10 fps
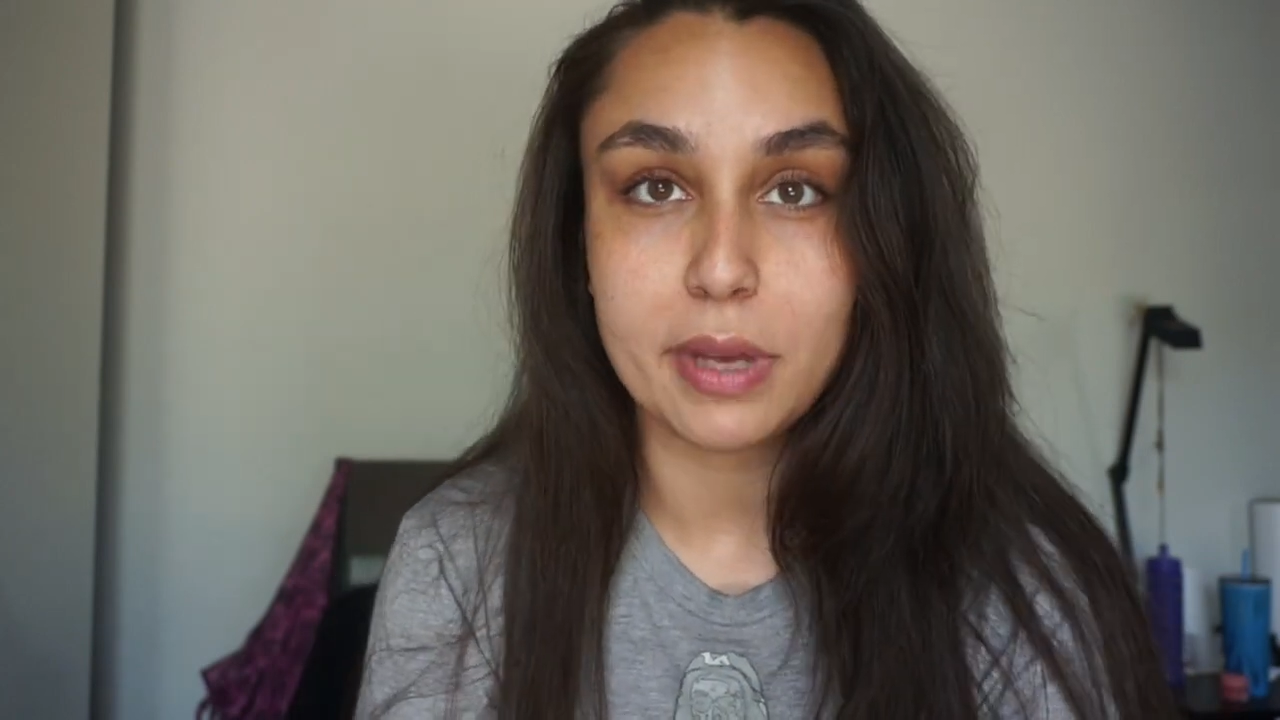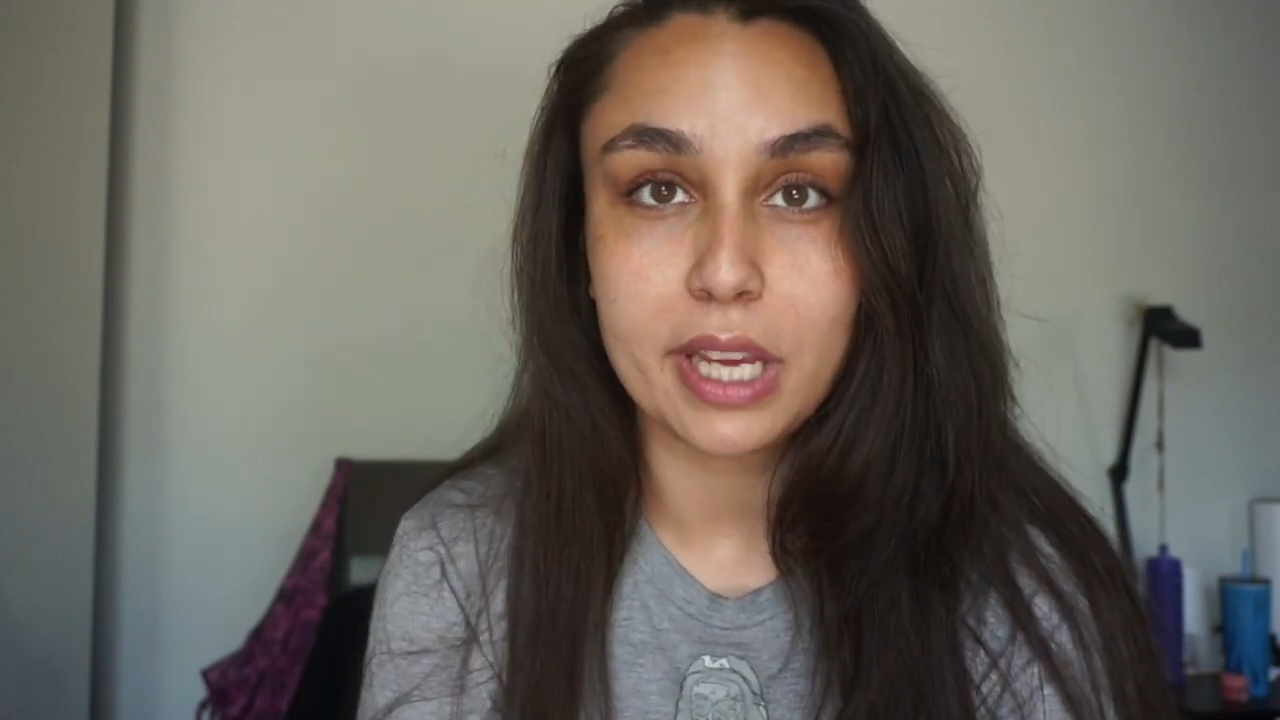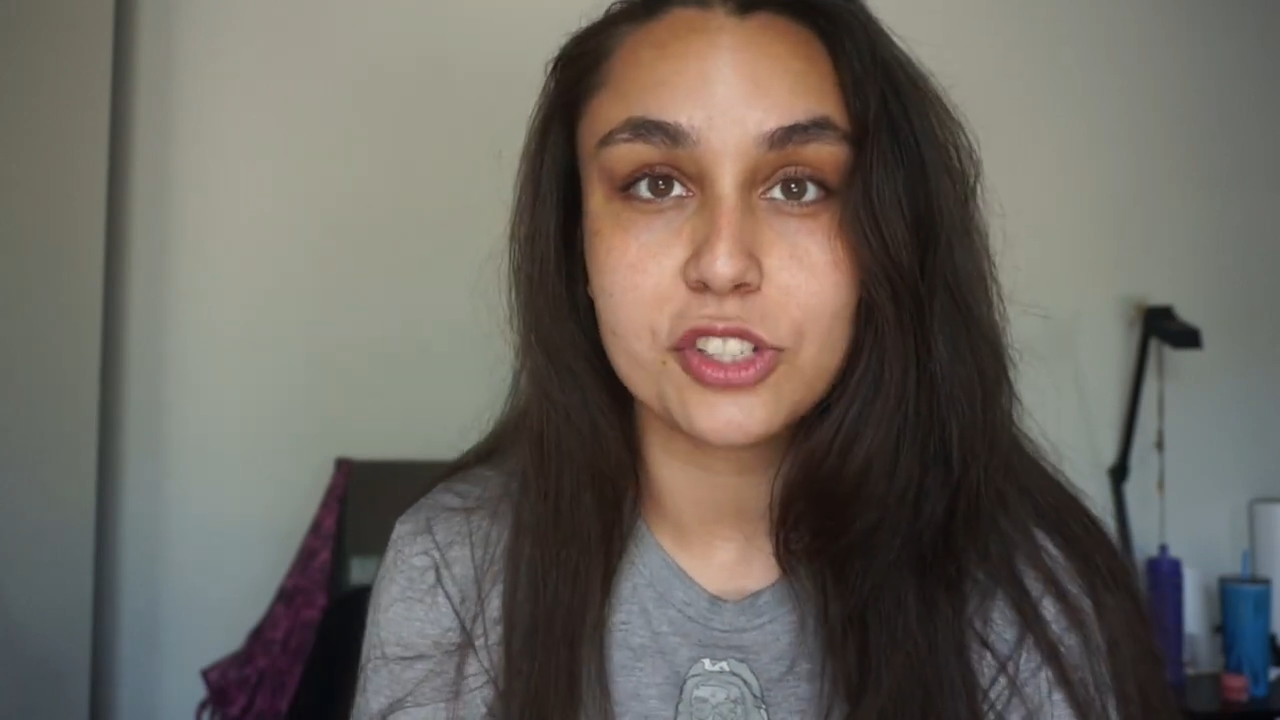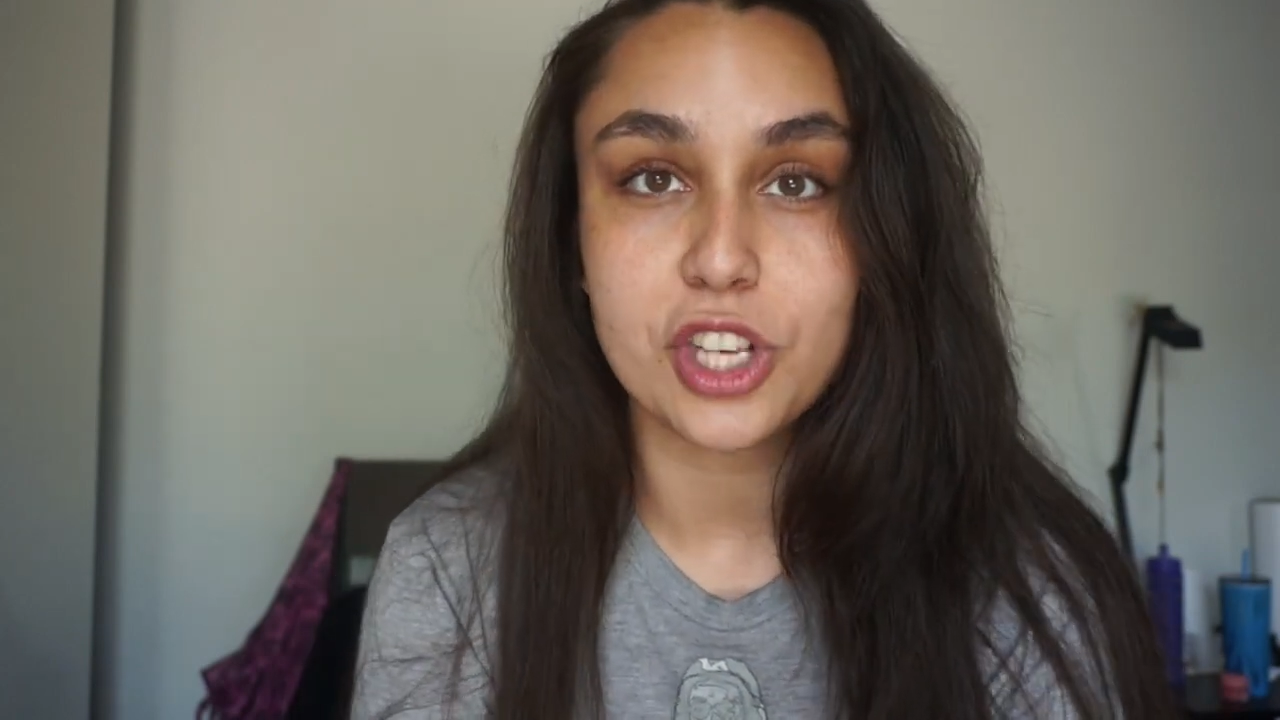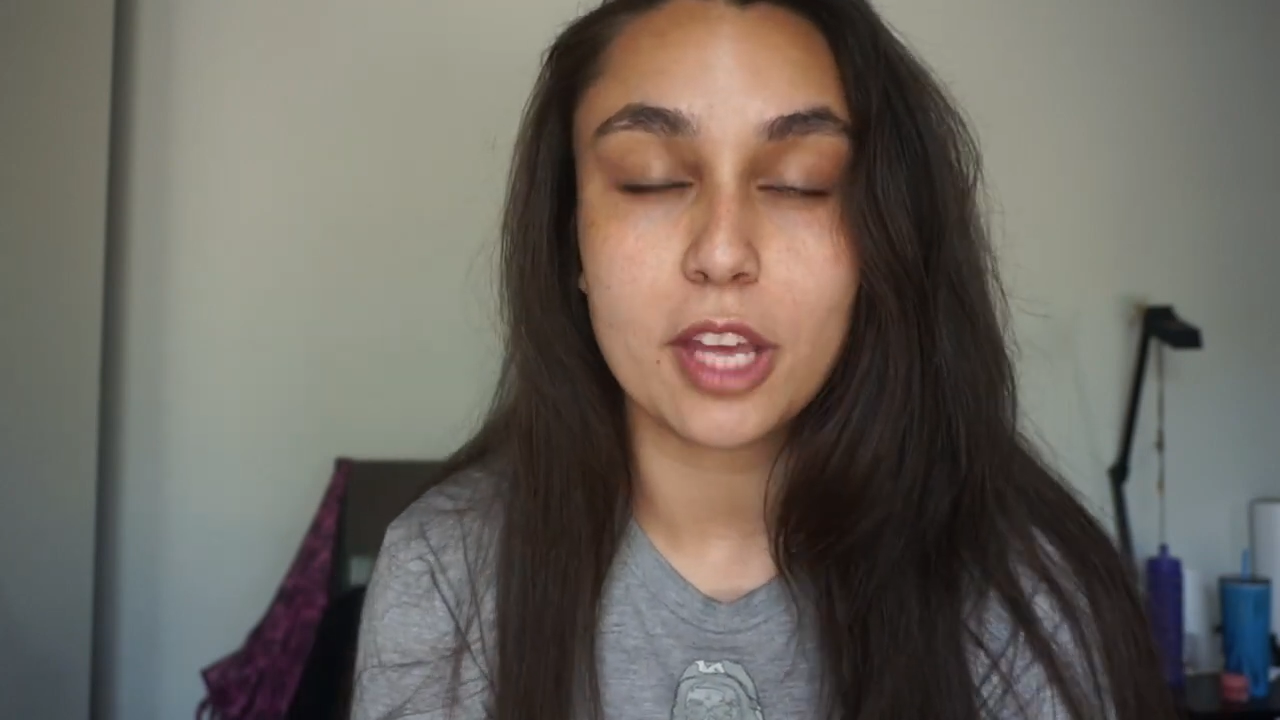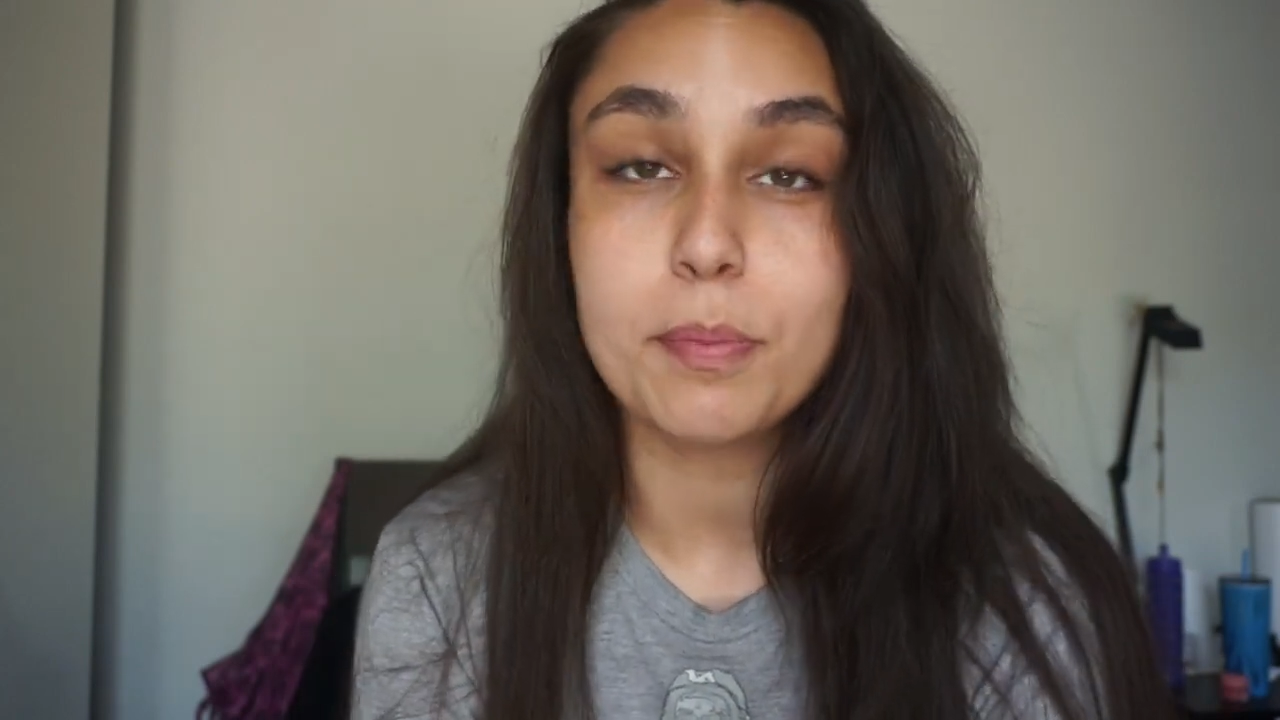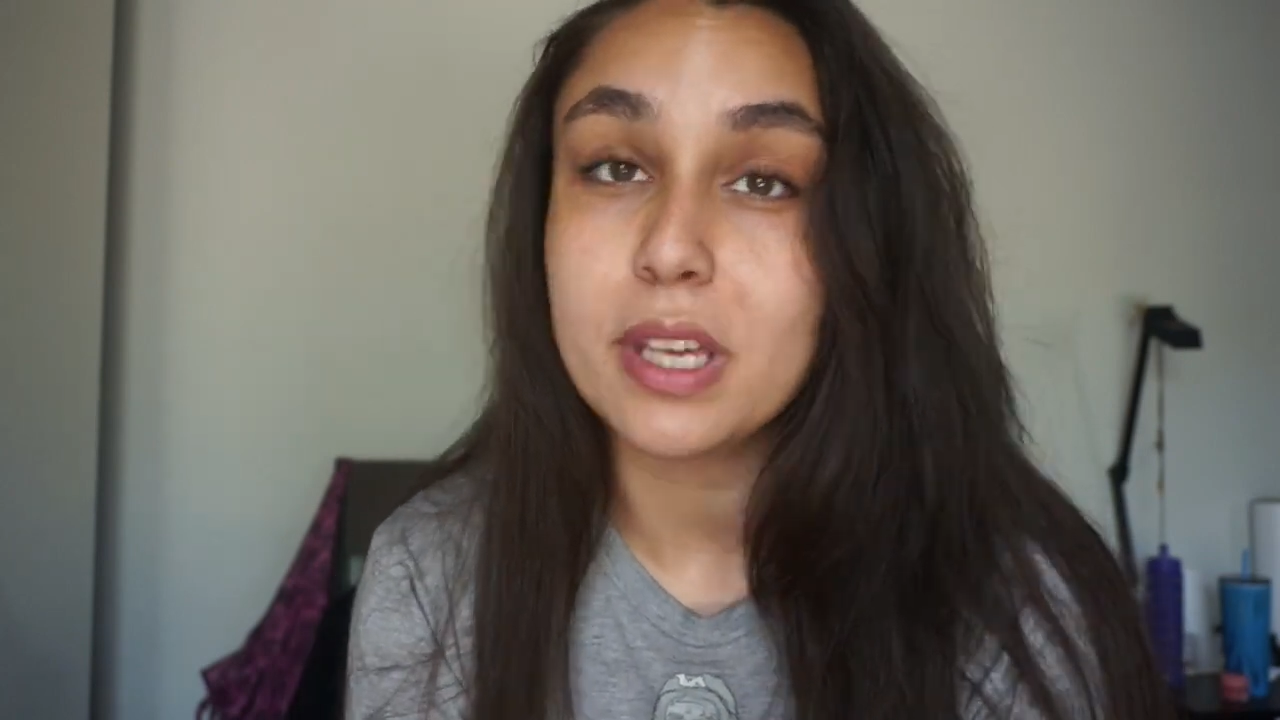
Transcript: BHA